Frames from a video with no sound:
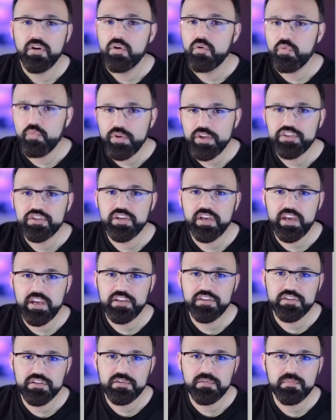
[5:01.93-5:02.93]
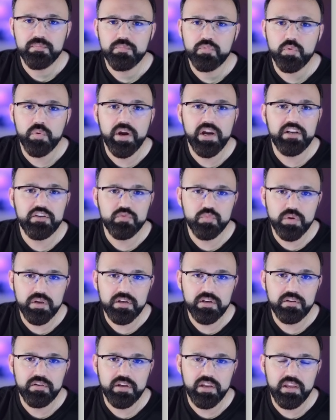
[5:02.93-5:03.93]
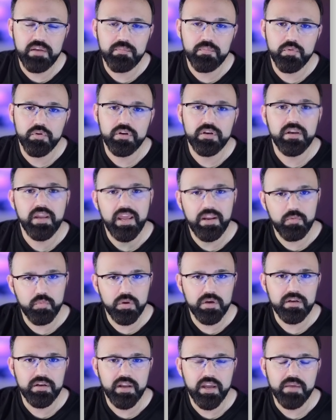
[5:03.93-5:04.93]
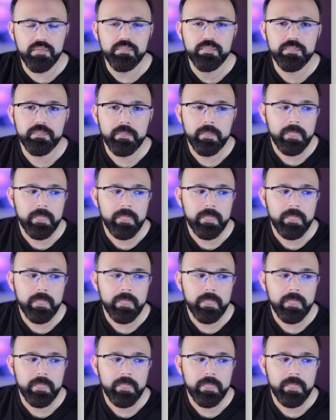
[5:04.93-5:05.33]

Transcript: which agent provides what input at what time.